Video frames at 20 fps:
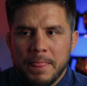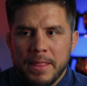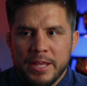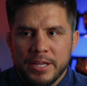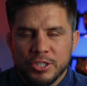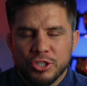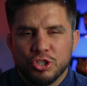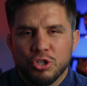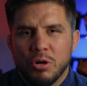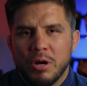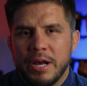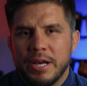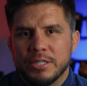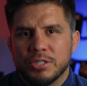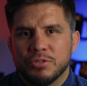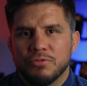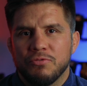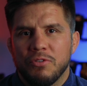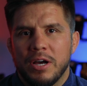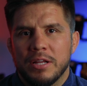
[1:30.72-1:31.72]
Israel
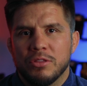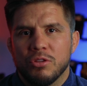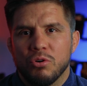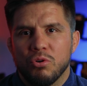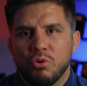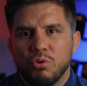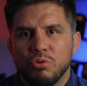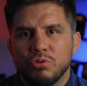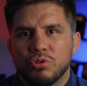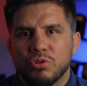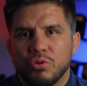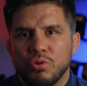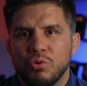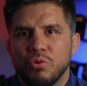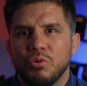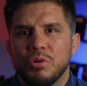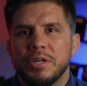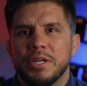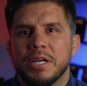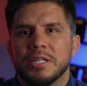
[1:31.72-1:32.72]
has fought the who's
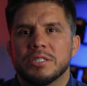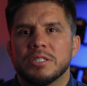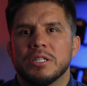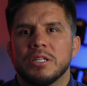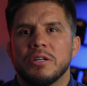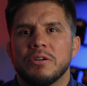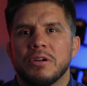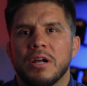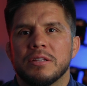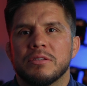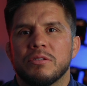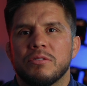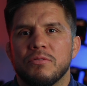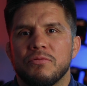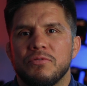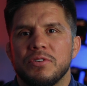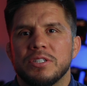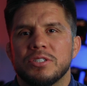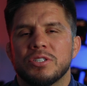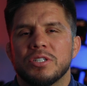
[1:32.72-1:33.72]
who. He has cleared out the
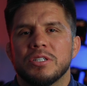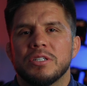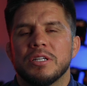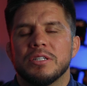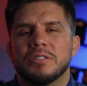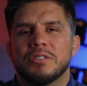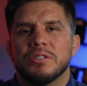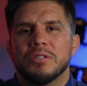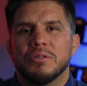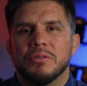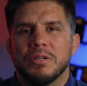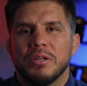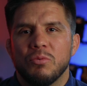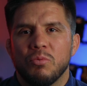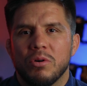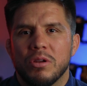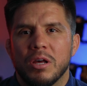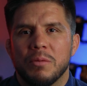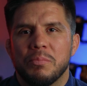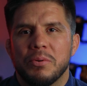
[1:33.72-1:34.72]
division until he
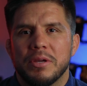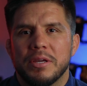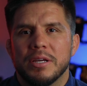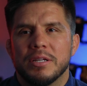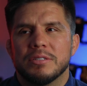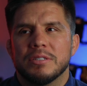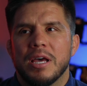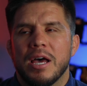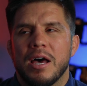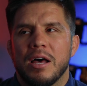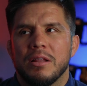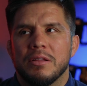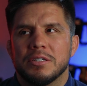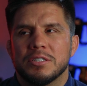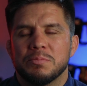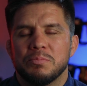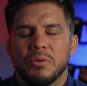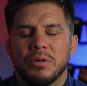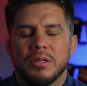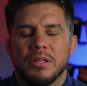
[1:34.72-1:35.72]
went up against Alex,
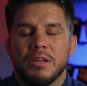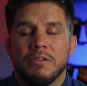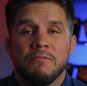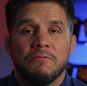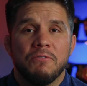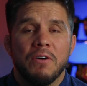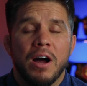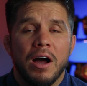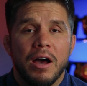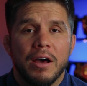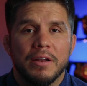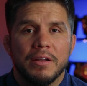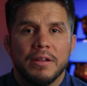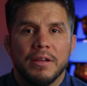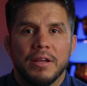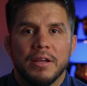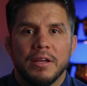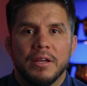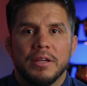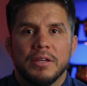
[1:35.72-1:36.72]
but he fought.
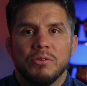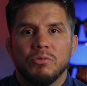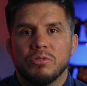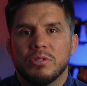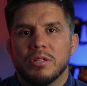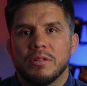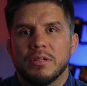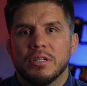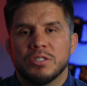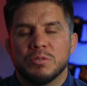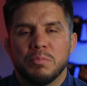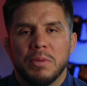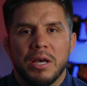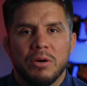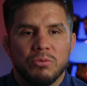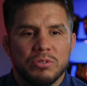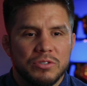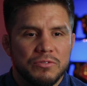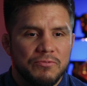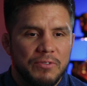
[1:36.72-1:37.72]
This man
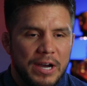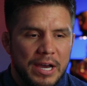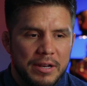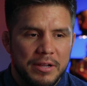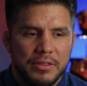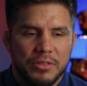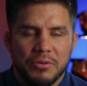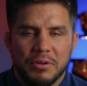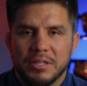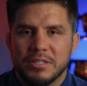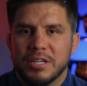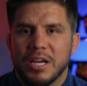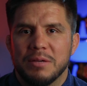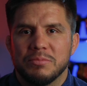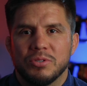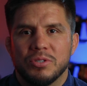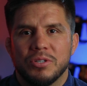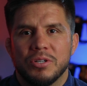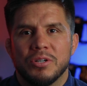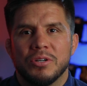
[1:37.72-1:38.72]
was fighting 3
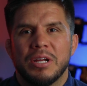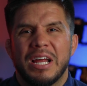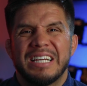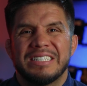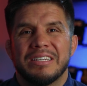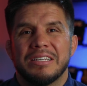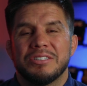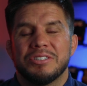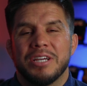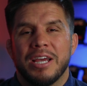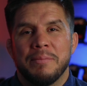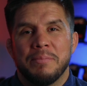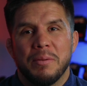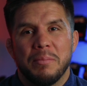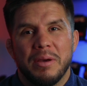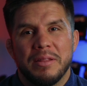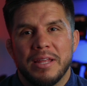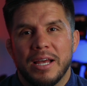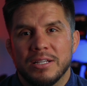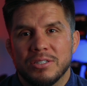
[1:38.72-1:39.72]
times a year. As a champion,
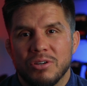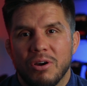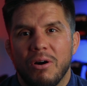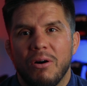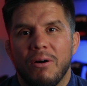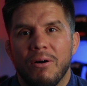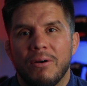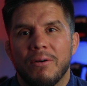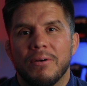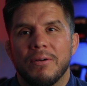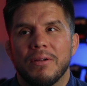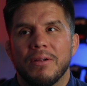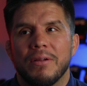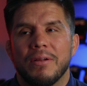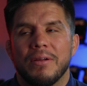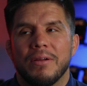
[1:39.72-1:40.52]
man, that's hard.